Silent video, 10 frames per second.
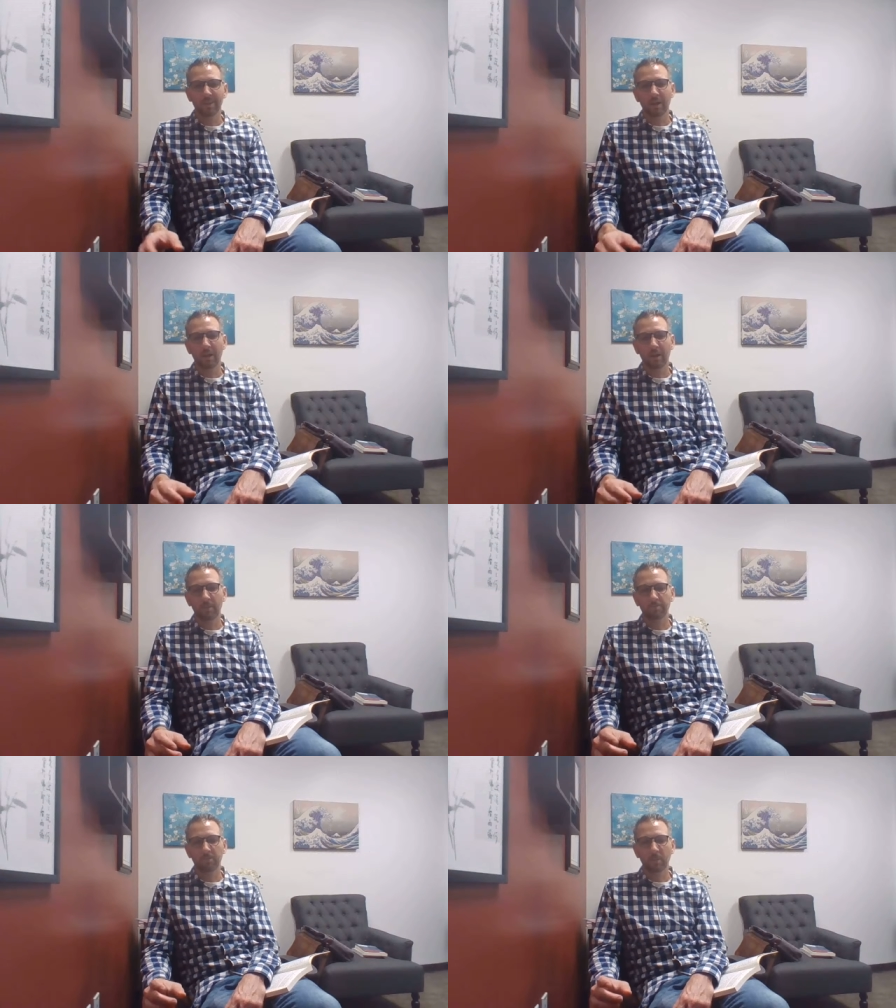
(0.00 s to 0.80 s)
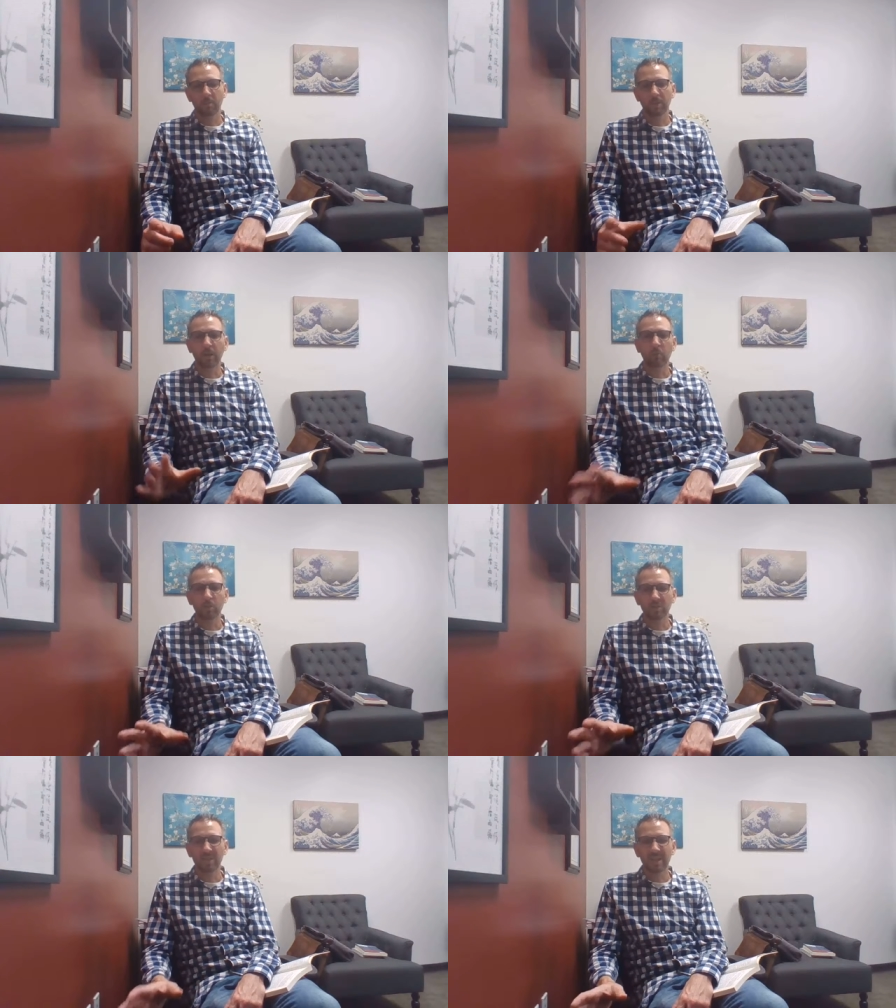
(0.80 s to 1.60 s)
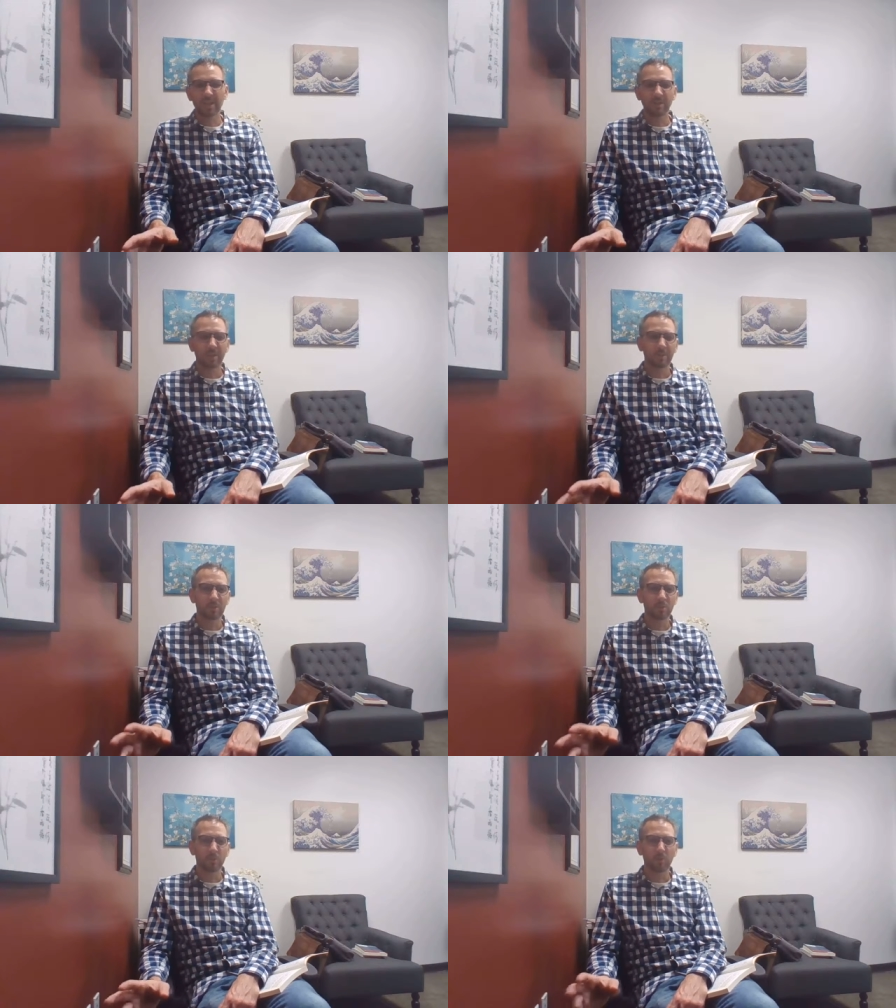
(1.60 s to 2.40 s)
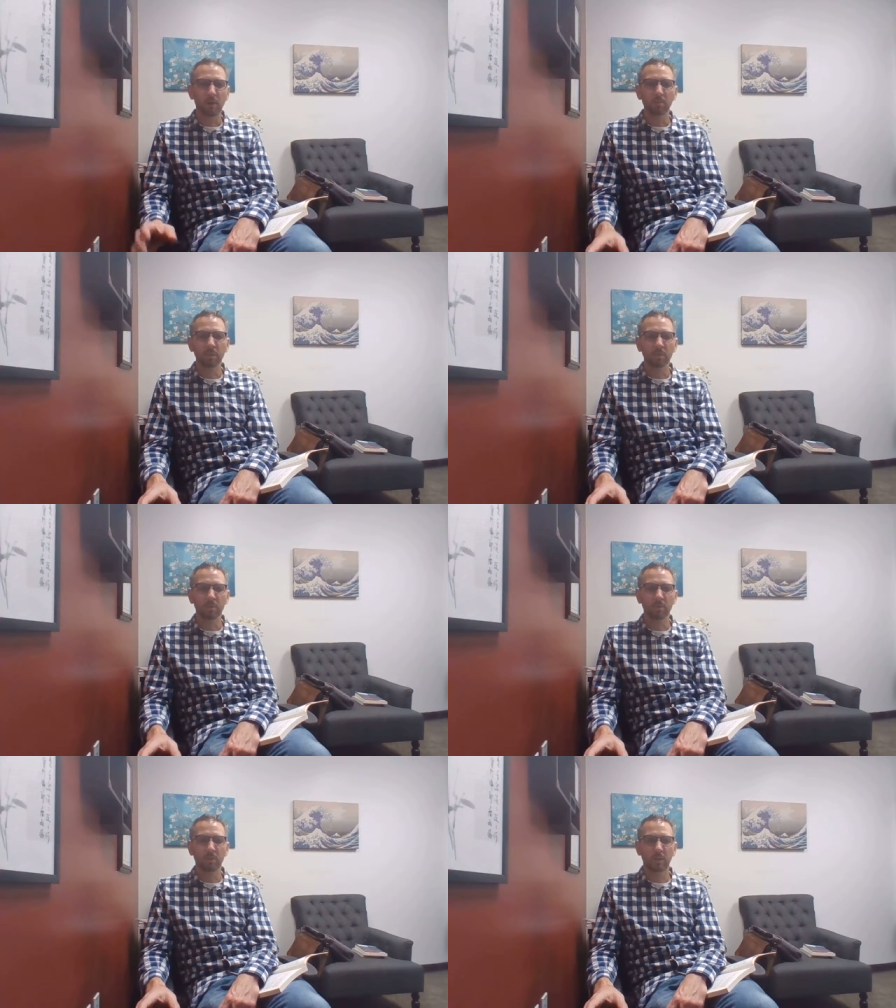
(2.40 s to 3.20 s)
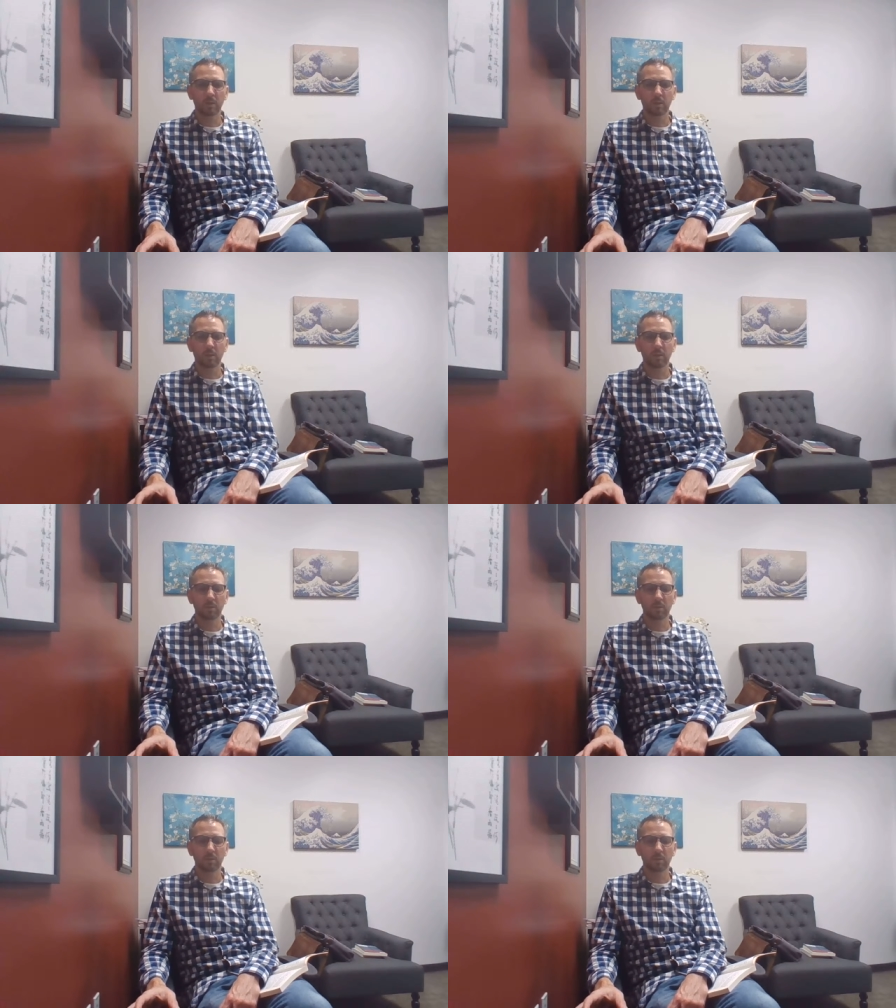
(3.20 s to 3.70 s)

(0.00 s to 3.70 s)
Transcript: I would say that this is probably the